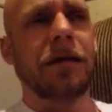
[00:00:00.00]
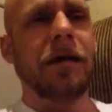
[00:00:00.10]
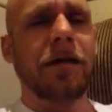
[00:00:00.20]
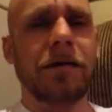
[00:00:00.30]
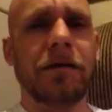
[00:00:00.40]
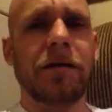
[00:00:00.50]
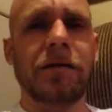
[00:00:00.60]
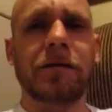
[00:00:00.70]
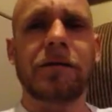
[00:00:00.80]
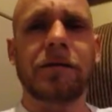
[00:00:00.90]
And
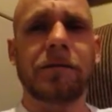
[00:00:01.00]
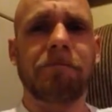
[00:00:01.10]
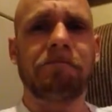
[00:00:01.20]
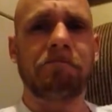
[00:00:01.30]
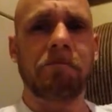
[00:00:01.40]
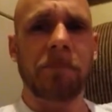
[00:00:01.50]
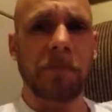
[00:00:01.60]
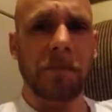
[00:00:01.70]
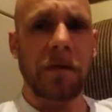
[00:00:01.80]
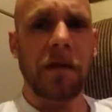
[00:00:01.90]

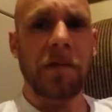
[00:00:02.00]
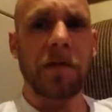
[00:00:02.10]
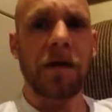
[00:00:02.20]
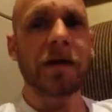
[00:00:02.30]
keeping that,